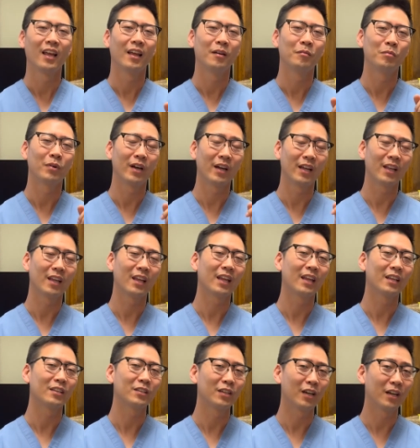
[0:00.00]
but
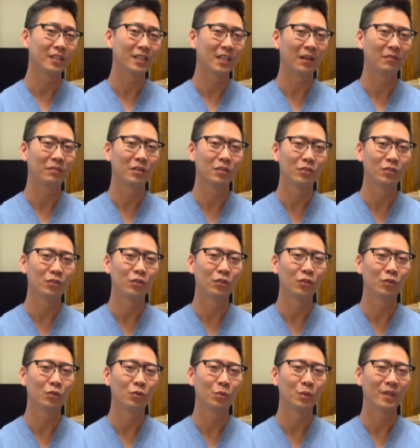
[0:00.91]
it does have to
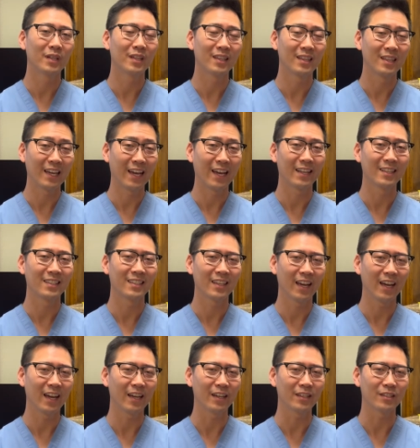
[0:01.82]
do with that
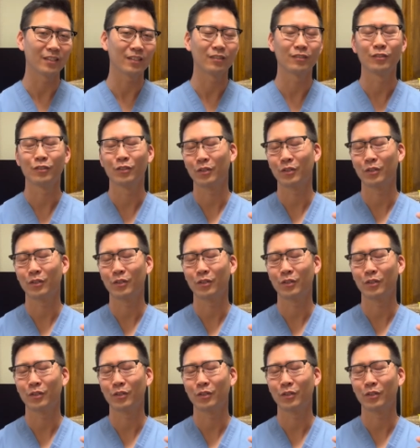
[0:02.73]
test.